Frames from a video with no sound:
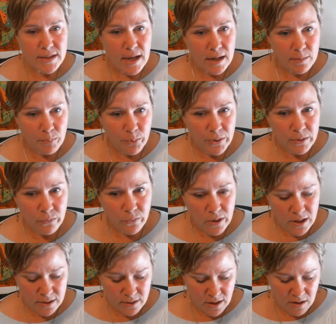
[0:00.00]
got a print
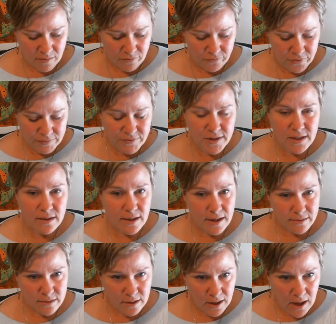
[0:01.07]
run of
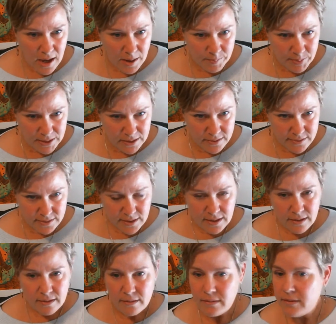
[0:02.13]
50,000 copies,
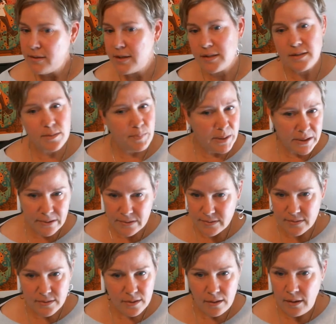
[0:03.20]

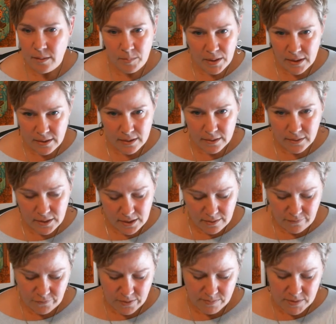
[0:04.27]
disappears immediately
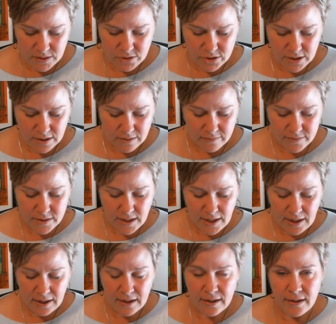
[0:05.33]
from the shelves,
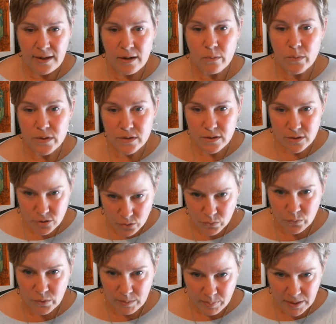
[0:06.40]
and it was soon
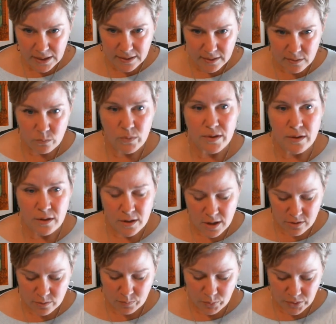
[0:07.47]
repeated with
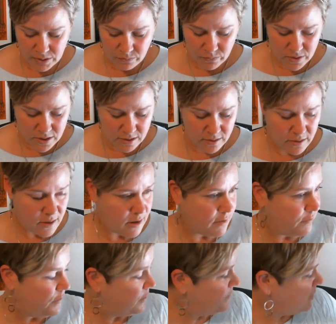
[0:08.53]
another print run of
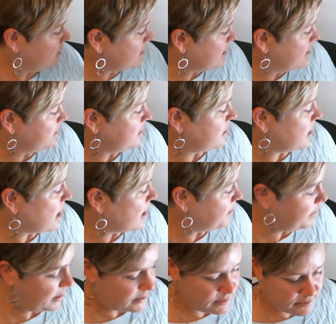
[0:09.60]
50,000
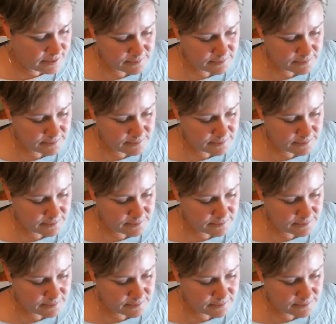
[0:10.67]
copies.